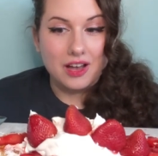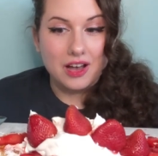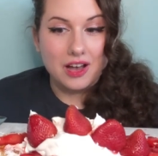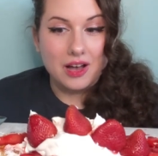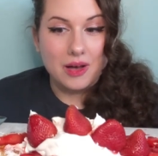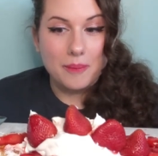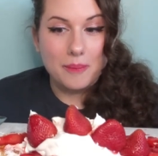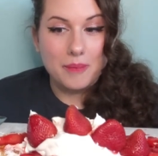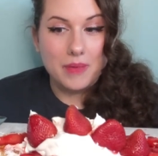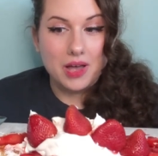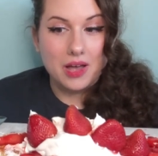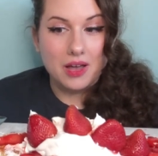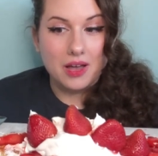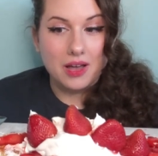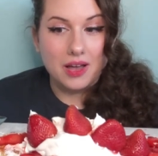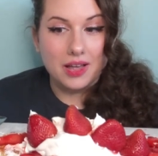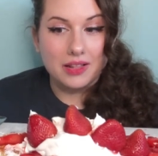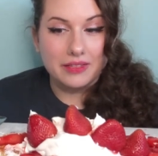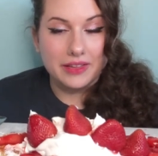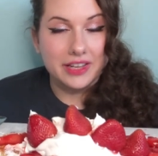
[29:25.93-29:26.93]
Um,
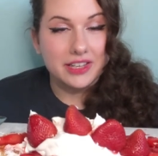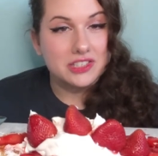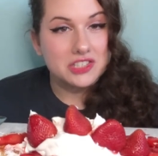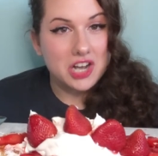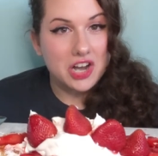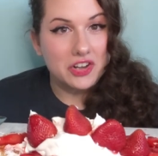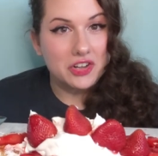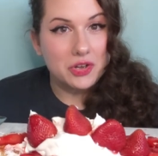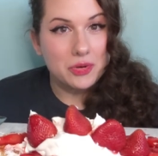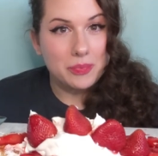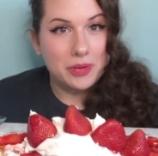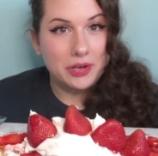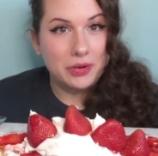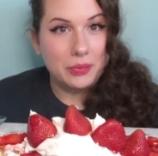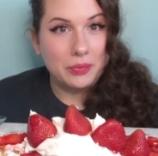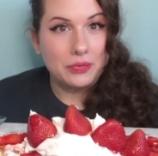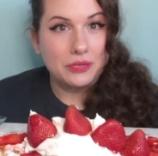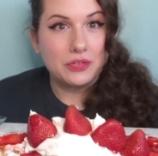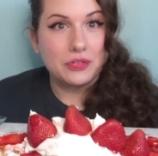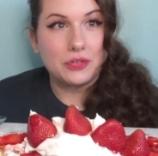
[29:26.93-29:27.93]
I like Taco
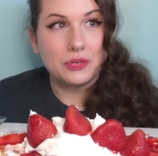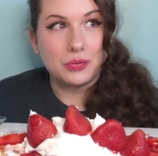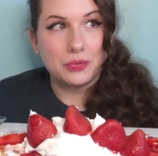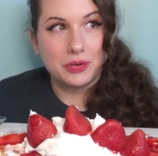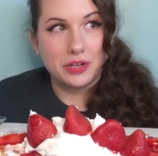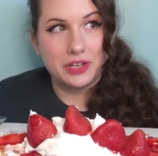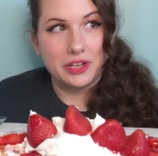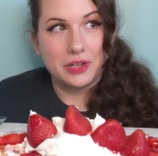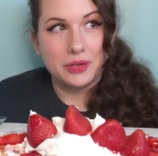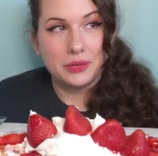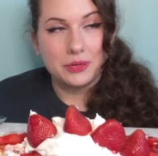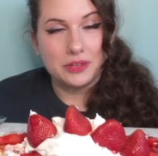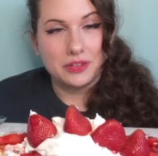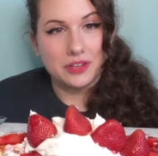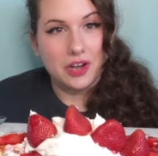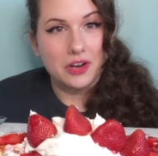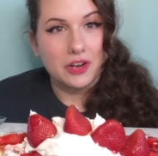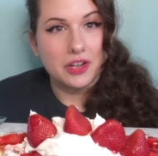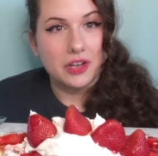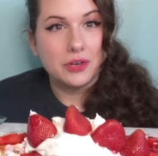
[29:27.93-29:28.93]
Bell's Doritos
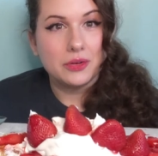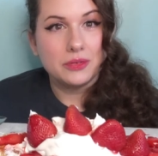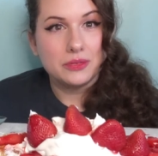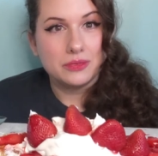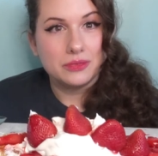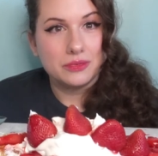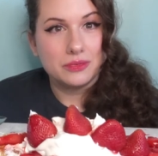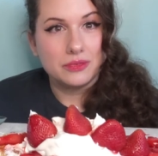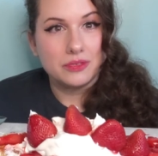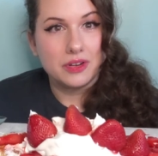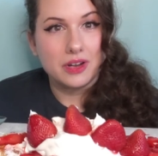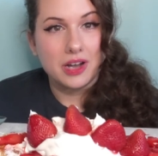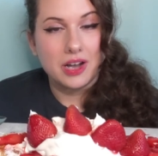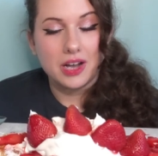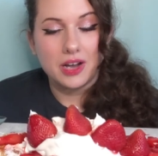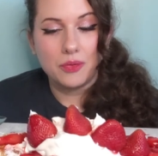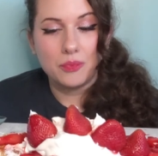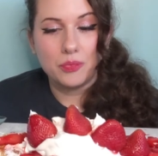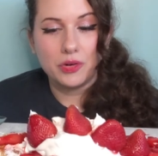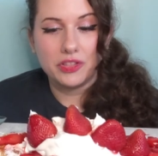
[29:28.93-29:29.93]
taco
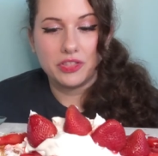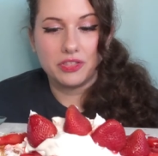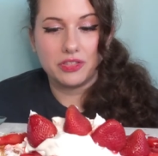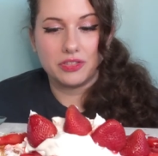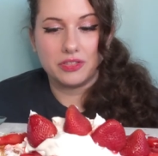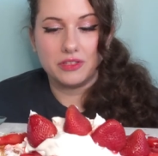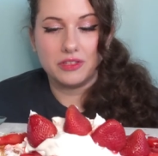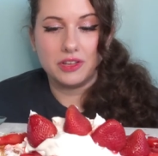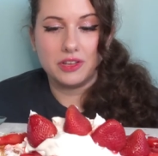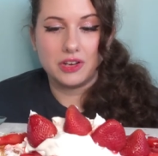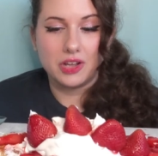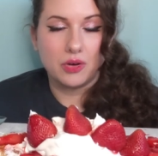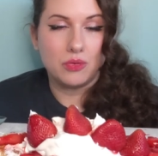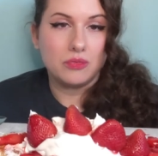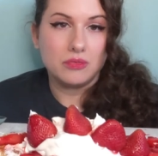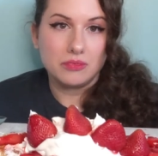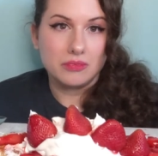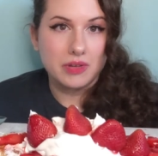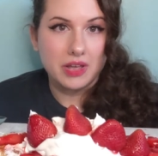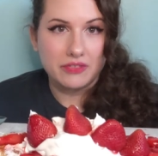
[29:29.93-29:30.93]
um, with, you
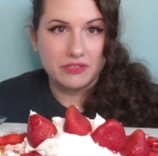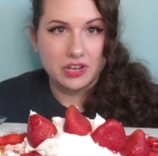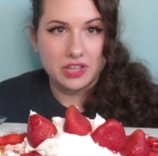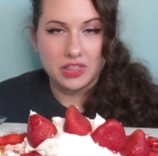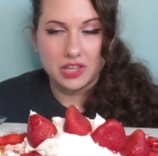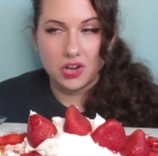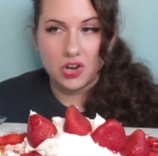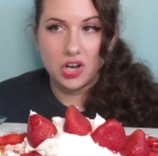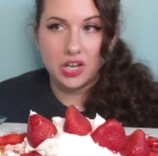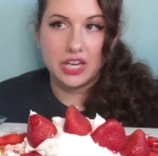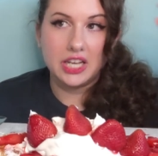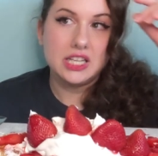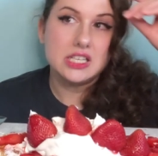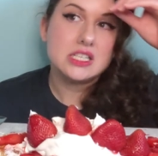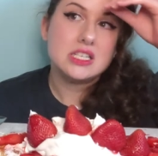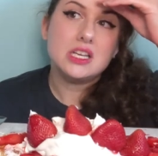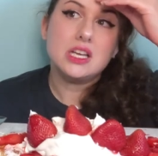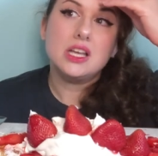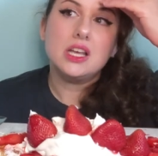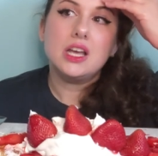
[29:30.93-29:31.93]
know, everything on
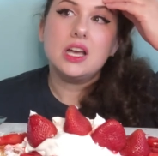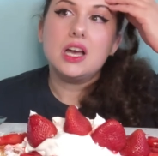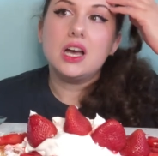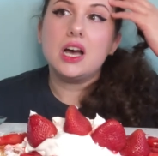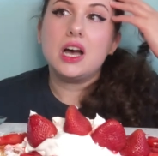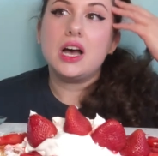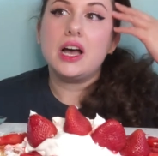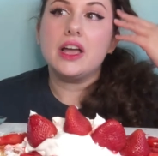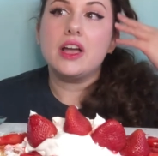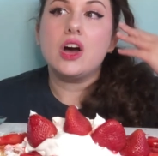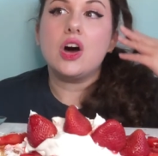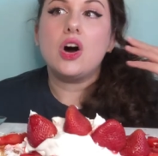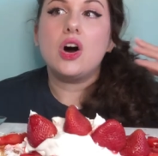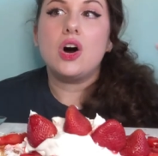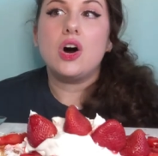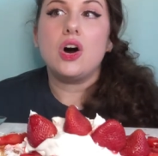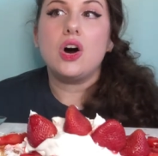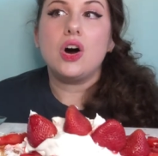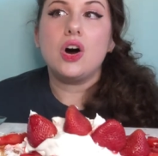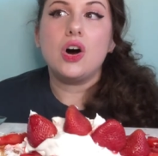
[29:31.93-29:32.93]
it. I
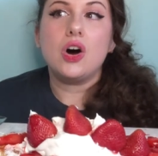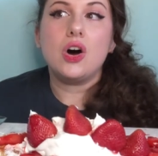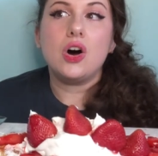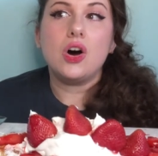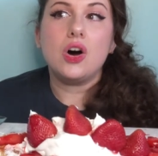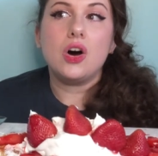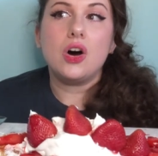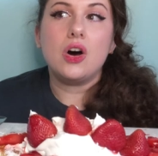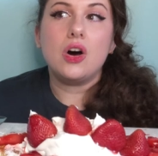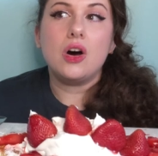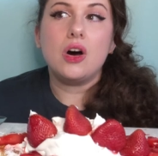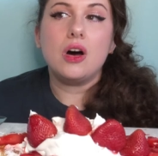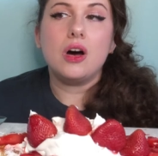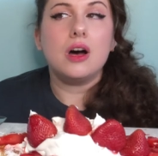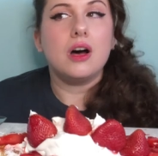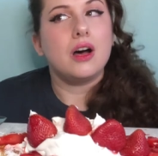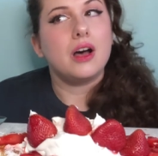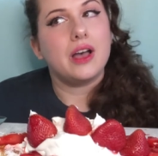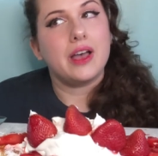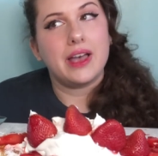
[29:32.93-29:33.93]

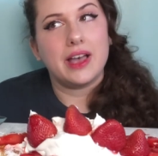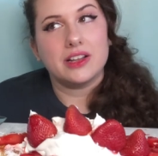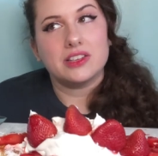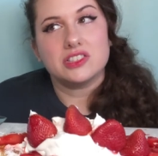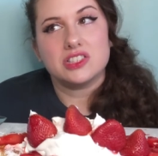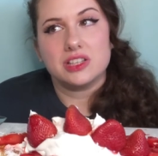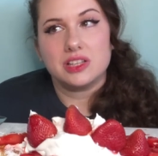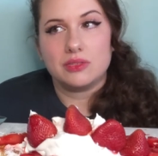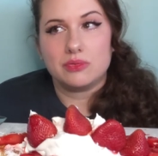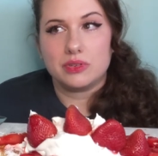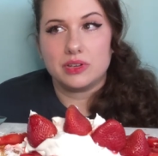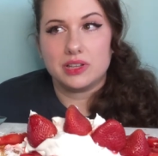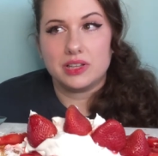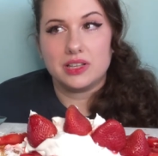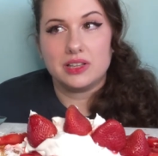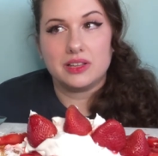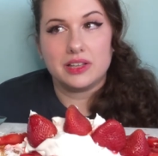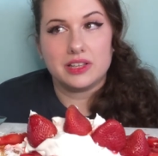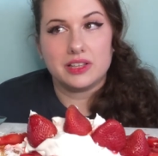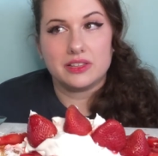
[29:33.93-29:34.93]
I actually
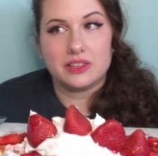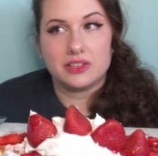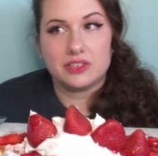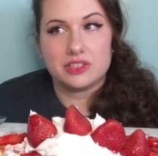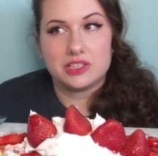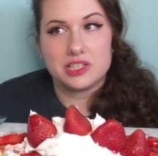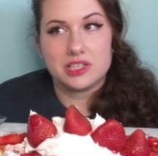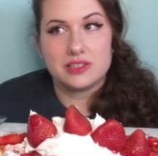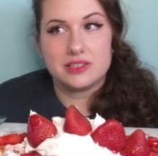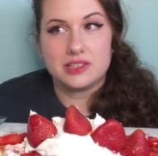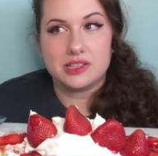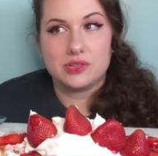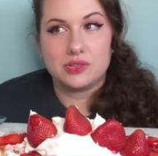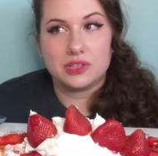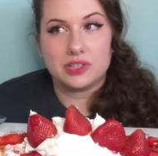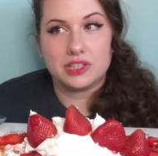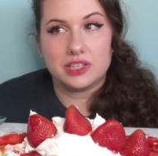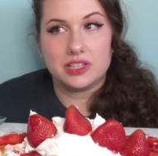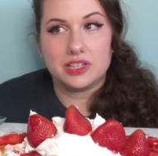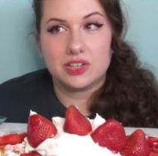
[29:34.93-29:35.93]
really like their cheesy
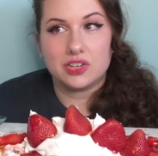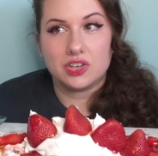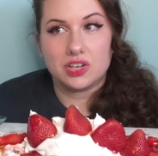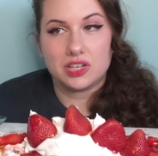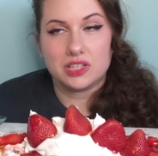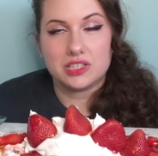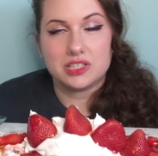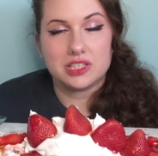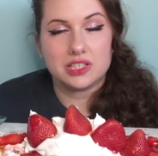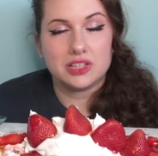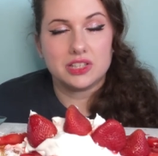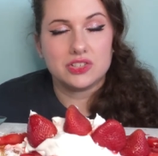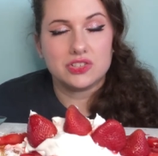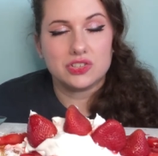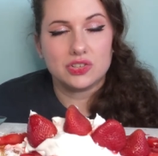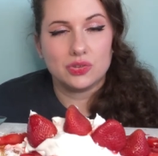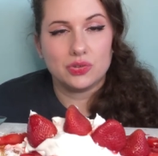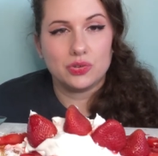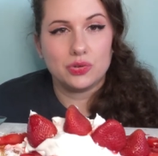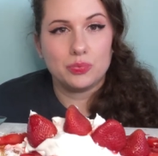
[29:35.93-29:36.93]
gordita crunch and the
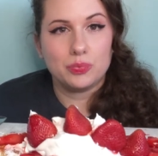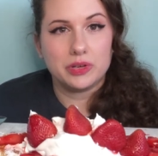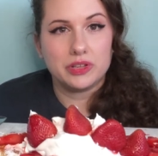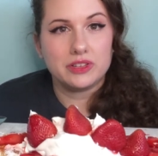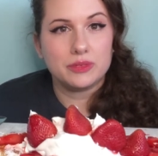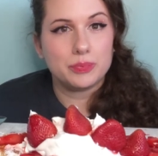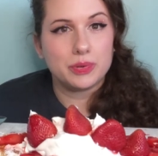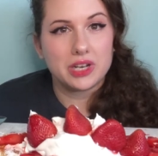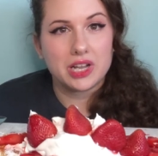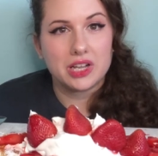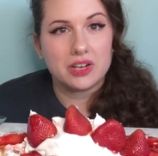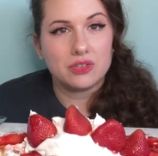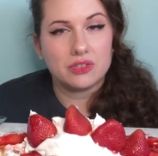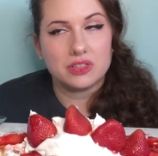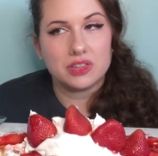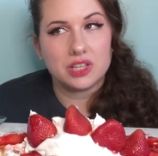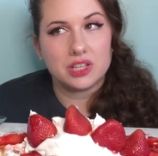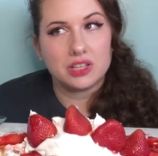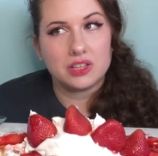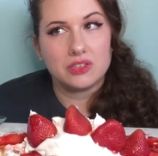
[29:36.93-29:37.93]
chalupas, but I
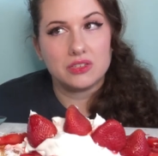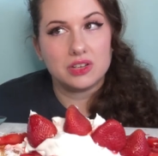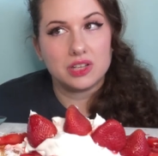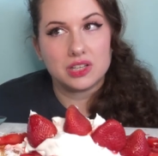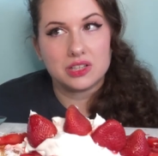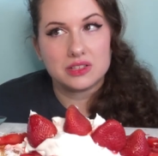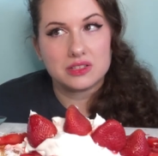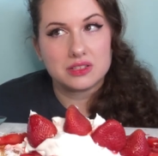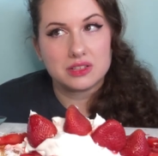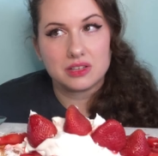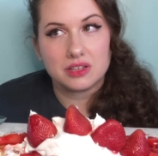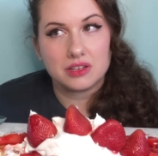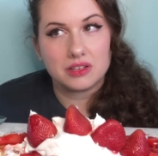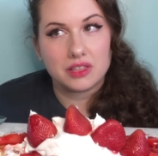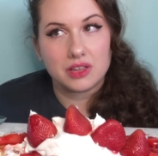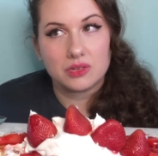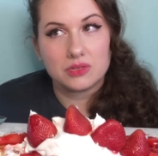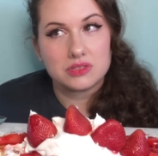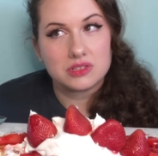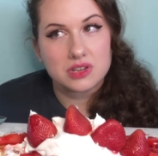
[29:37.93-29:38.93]
don't think you'd consider
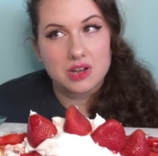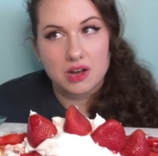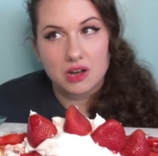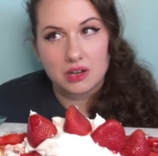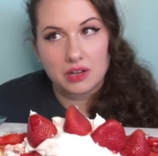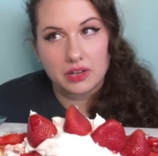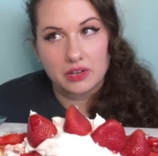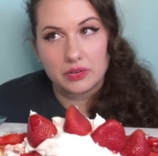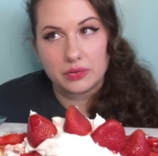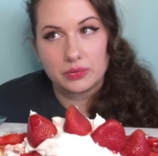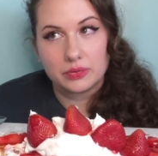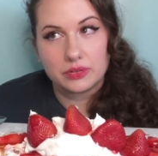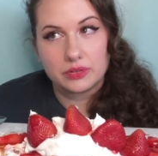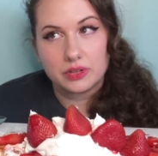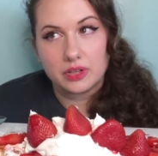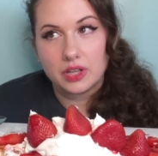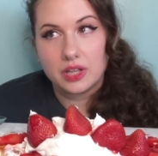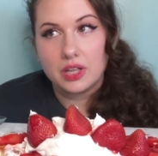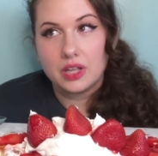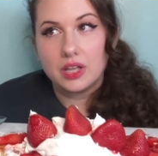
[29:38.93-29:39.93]
those
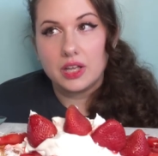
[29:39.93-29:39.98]
tacos.